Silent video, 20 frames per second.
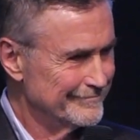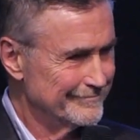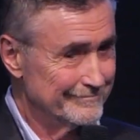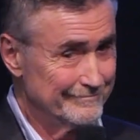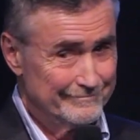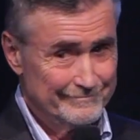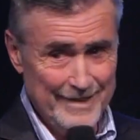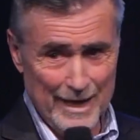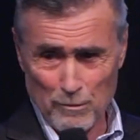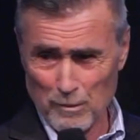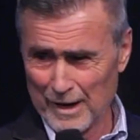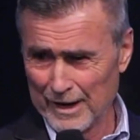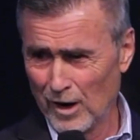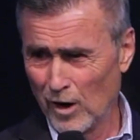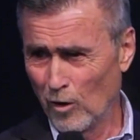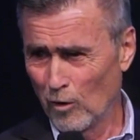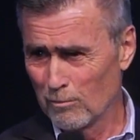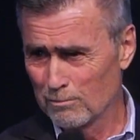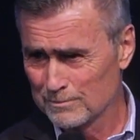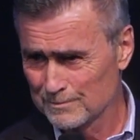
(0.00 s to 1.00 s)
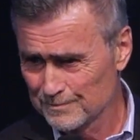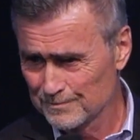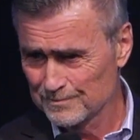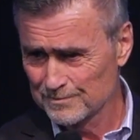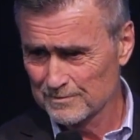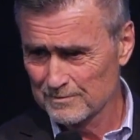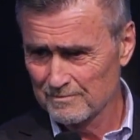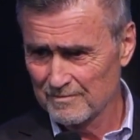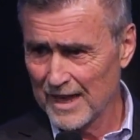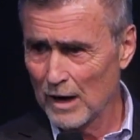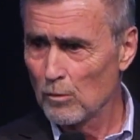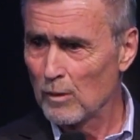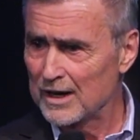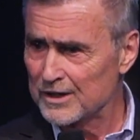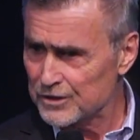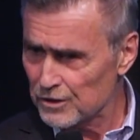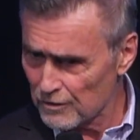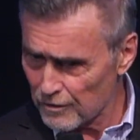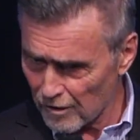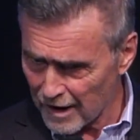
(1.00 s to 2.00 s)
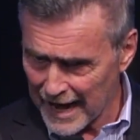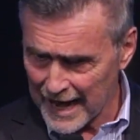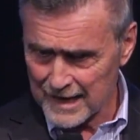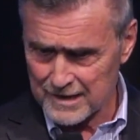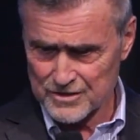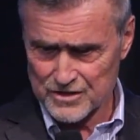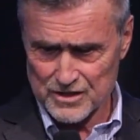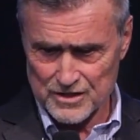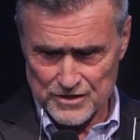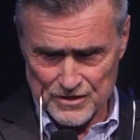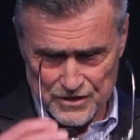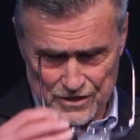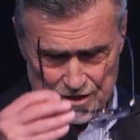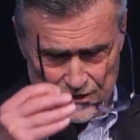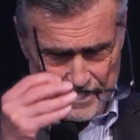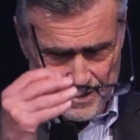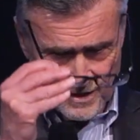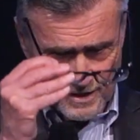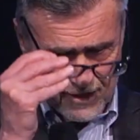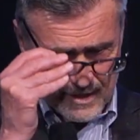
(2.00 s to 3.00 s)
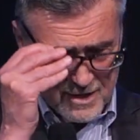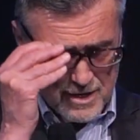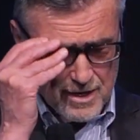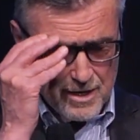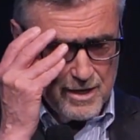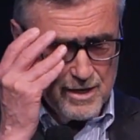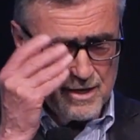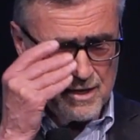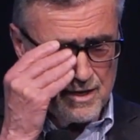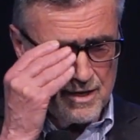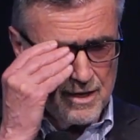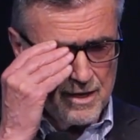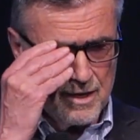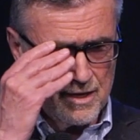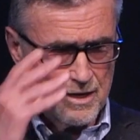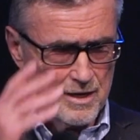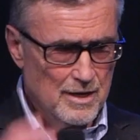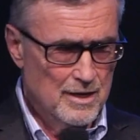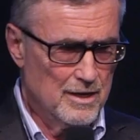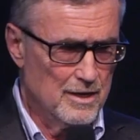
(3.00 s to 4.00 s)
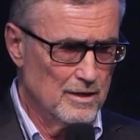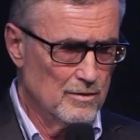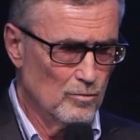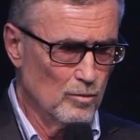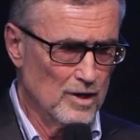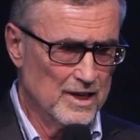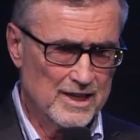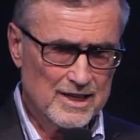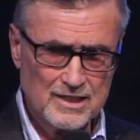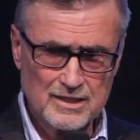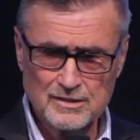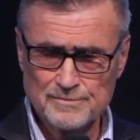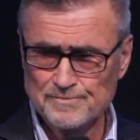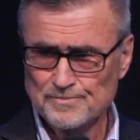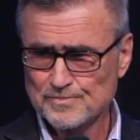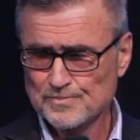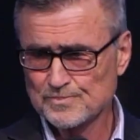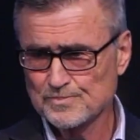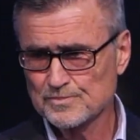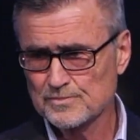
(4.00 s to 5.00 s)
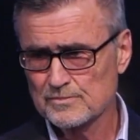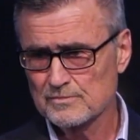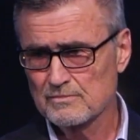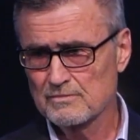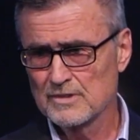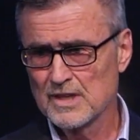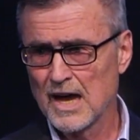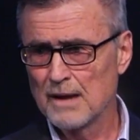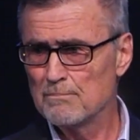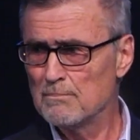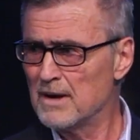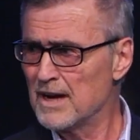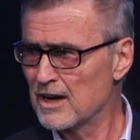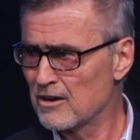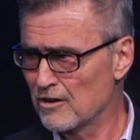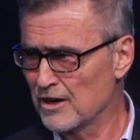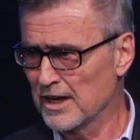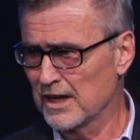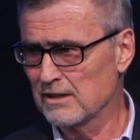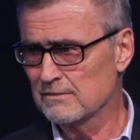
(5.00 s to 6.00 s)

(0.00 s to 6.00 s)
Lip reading: They went home. They went to their houses. Well, not Mary.